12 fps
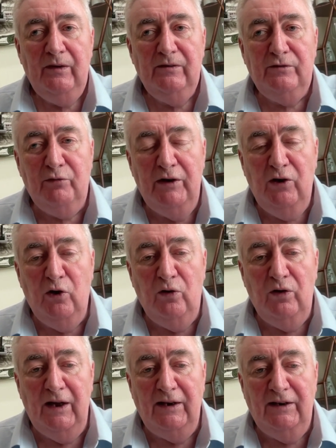three old
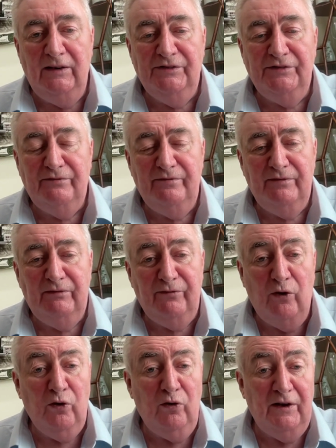ladies,
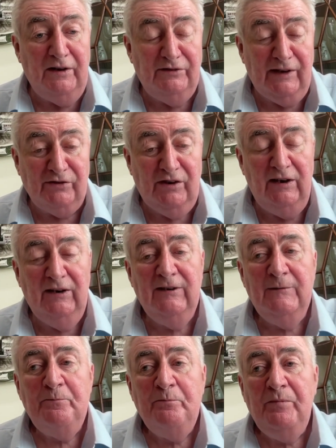four old ladies actually,
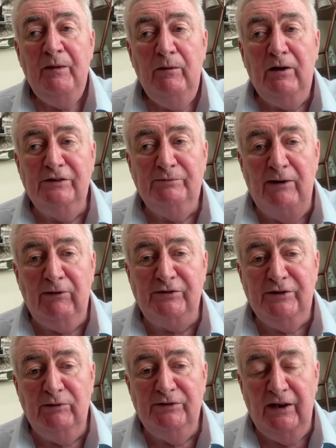because my
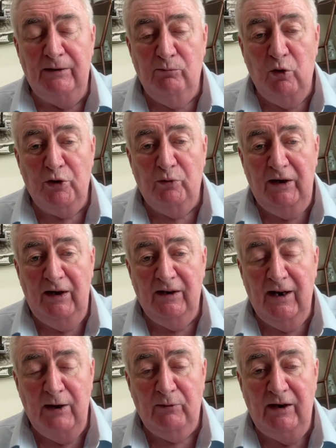restaurant was on a motorway and a
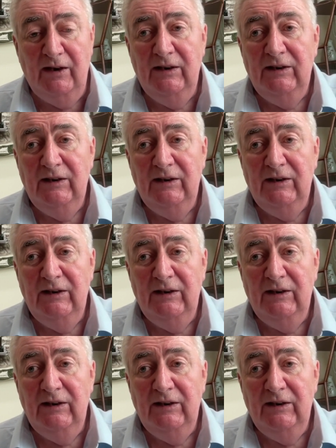highway.